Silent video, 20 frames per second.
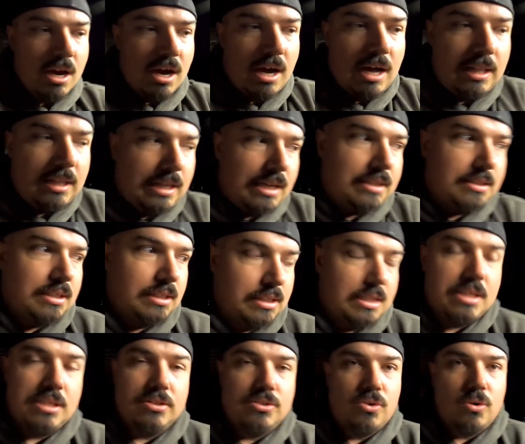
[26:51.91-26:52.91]
I like to
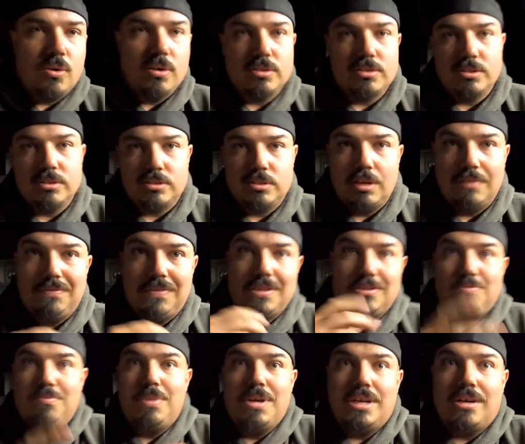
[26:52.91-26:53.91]
lean towards the stuff
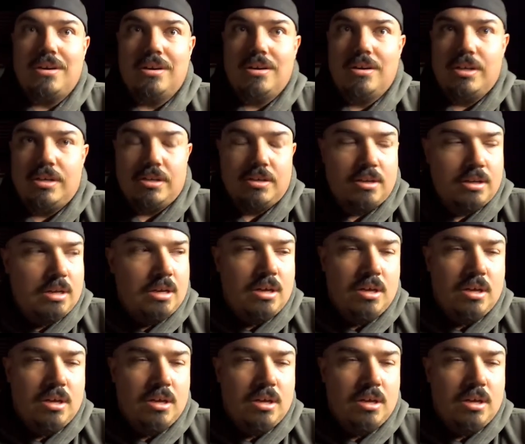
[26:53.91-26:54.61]
that's bigger, and